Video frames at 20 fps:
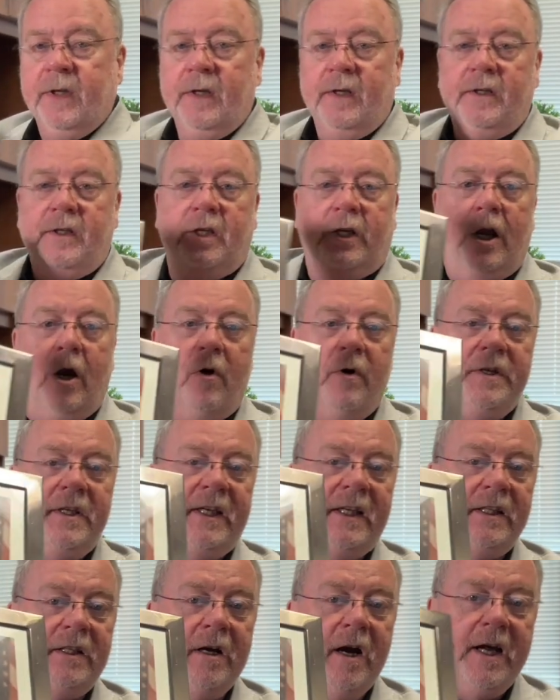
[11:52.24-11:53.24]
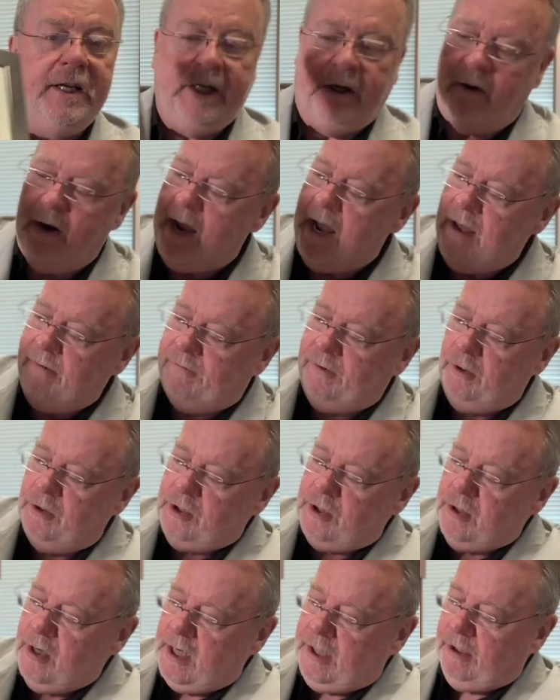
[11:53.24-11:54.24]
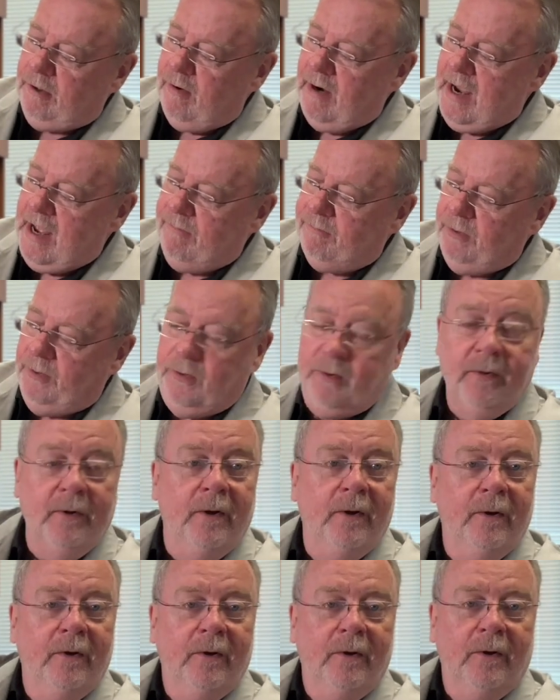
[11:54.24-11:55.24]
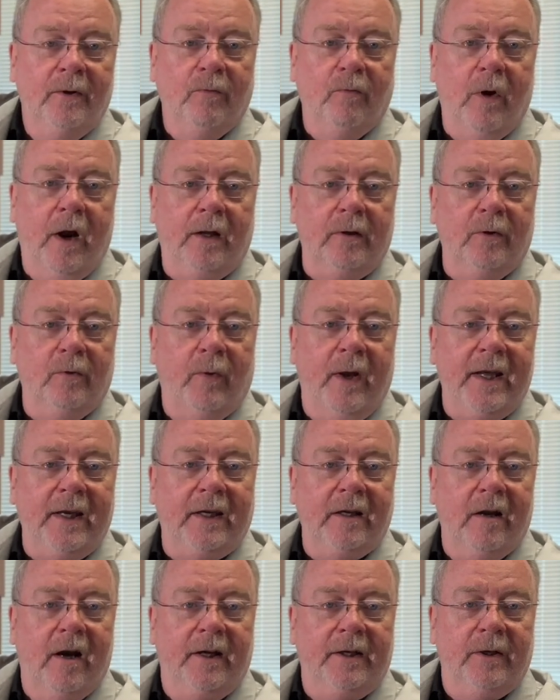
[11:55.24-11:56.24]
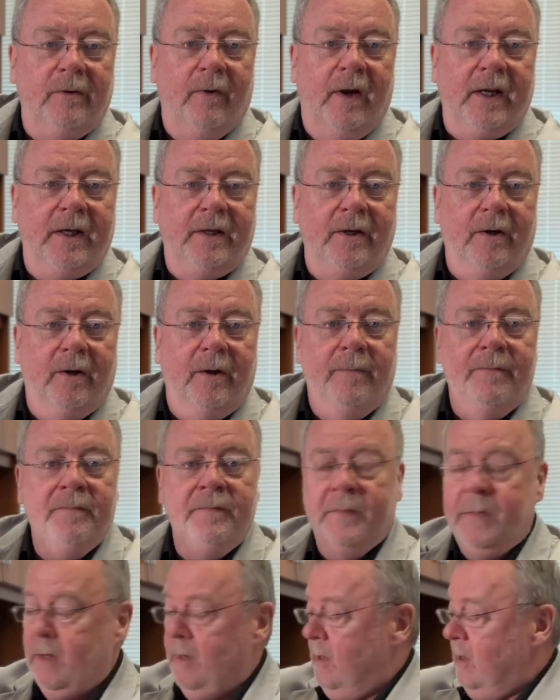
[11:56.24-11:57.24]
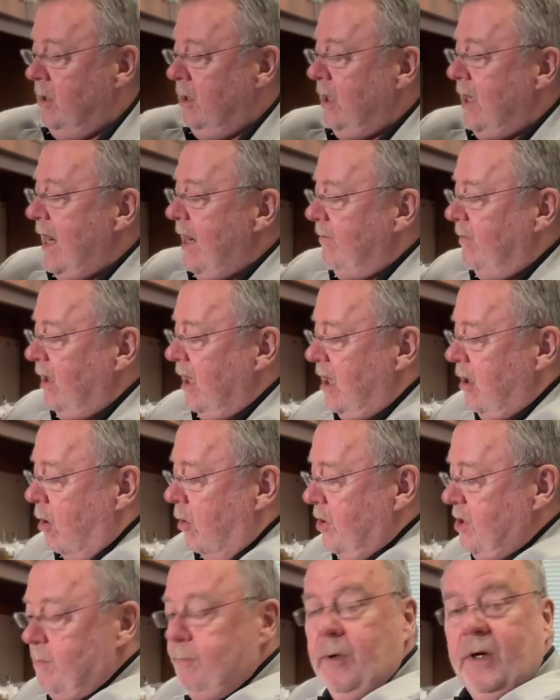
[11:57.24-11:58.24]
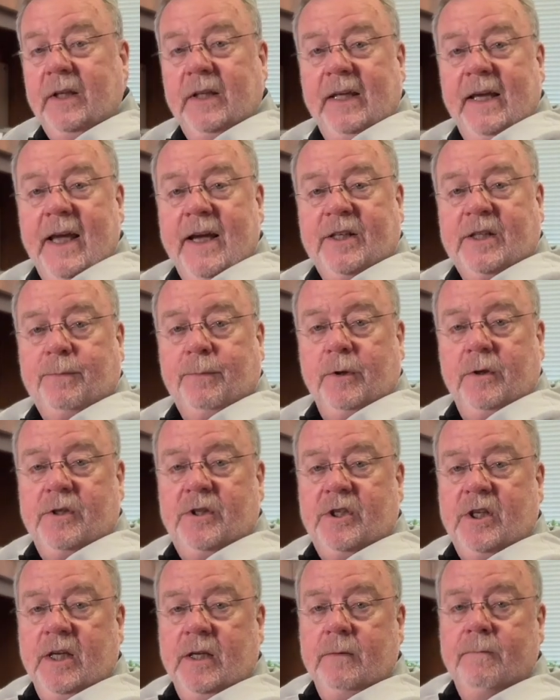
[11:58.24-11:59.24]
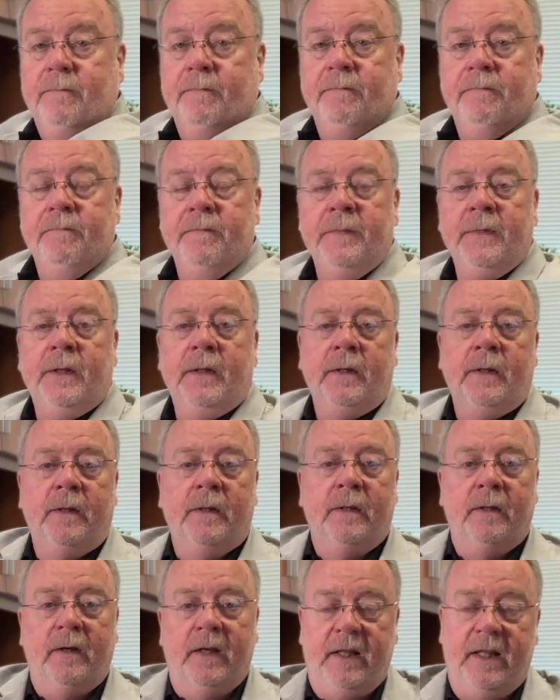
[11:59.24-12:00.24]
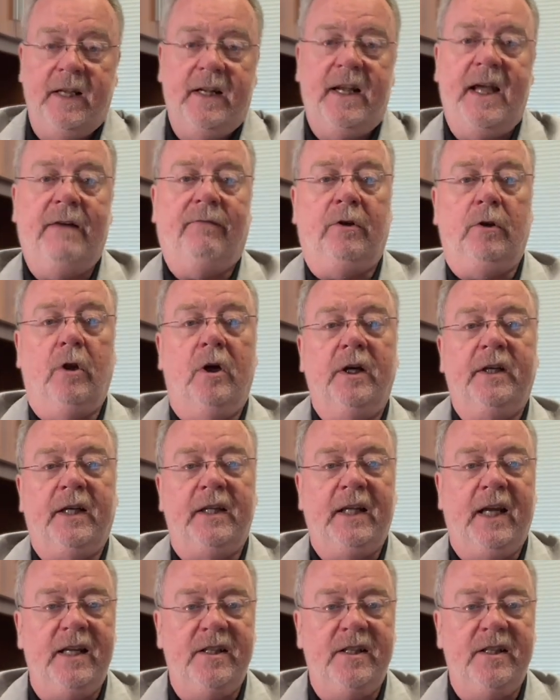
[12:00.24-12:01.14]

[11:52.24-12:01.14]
You go and you get an autograph. Here's an autograph with Ronald Reagan on it right here. They'd always bring the experts in and they'd have a look and they'd